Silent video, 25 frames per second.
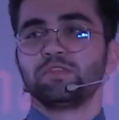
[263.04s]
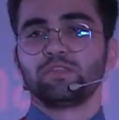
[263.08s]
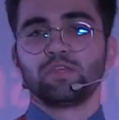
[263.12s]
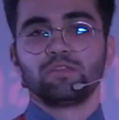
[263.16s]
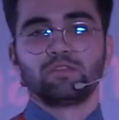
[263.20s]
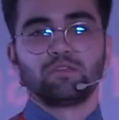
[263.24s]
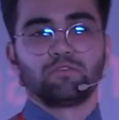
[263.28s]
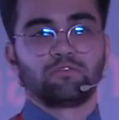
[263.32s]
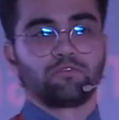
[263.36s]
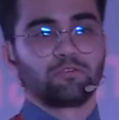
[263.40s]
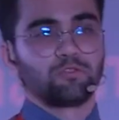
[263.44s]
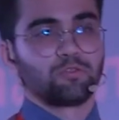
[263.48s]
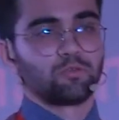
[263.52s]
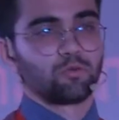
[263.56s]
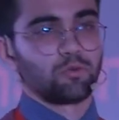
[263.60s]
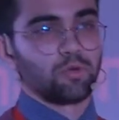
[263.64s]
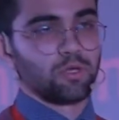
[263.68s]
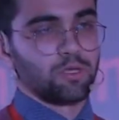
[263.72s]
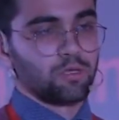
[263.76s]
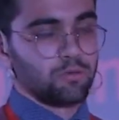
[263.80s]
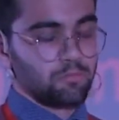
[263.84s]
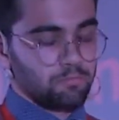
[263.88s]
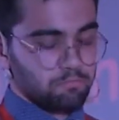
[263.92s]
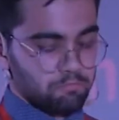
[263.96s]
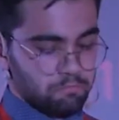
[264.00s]
in a different way.
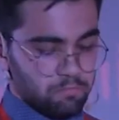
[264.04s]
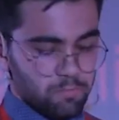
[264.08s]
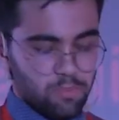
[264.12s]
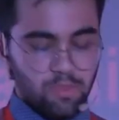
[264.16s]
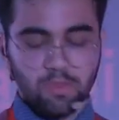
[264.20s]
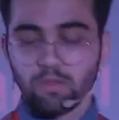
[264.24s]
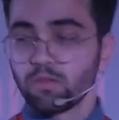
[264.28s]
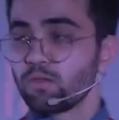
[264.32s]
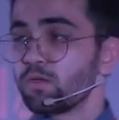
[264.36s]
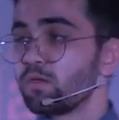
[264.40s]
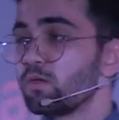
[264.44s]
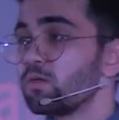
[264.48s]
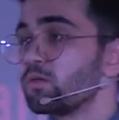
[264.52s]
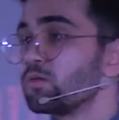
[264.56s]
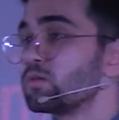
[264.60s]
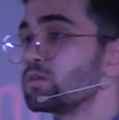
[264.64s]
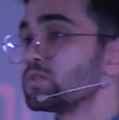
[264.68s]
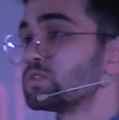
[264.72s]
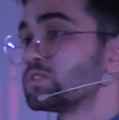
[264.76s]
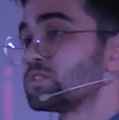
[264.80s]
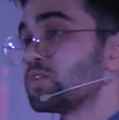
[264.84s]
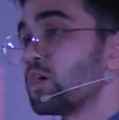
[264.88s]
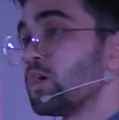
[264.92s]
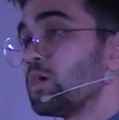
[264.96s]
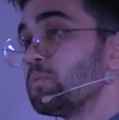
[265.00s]

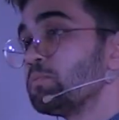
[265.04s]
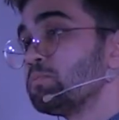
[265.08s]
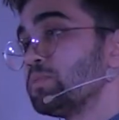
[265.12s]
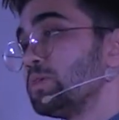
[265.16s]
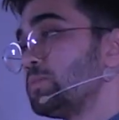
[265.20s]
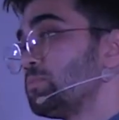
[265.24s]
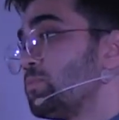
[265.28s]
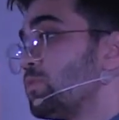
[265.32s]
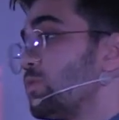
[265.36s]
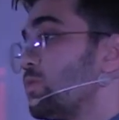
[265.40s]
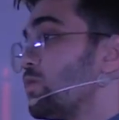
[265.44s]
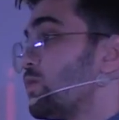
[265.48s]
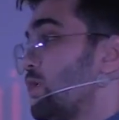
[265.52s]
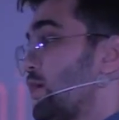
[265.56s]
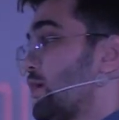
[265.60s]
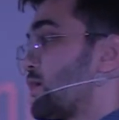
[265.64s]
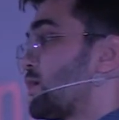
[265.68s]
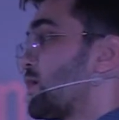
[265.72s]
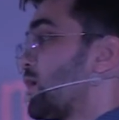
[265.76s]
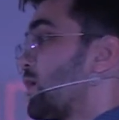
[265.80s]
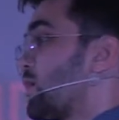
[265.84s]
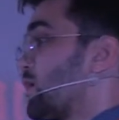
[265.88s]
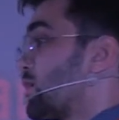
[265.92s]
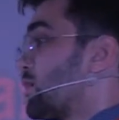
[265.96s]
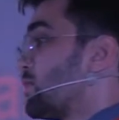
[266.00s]
Some people, like
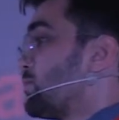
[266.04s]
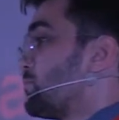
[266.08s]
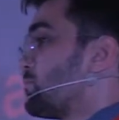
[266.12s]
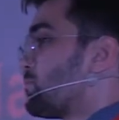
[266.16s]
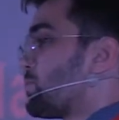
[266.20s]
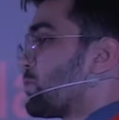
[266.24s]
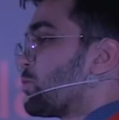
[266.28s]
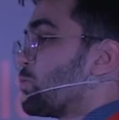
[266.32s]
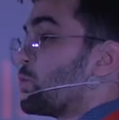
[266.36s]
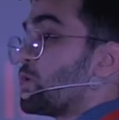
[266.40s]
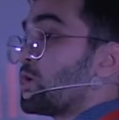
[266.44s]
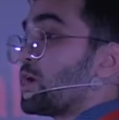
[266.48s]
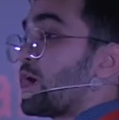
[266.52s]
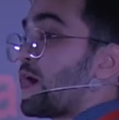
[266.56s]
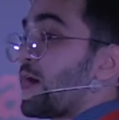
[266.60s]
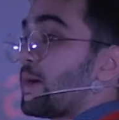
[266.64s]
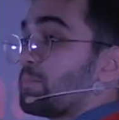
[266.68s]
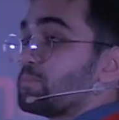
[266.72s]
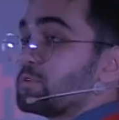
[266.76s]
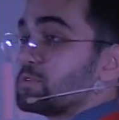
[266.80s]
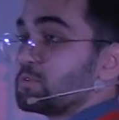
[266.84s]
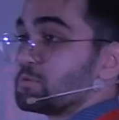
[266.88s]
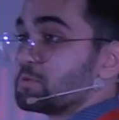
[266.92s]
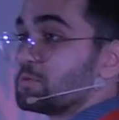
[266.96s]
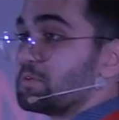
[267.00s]
we're
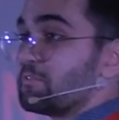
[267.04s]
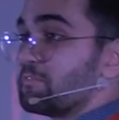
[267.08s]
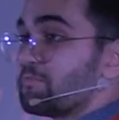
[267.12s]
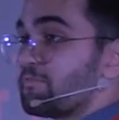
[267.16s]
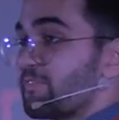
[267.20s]
absolutely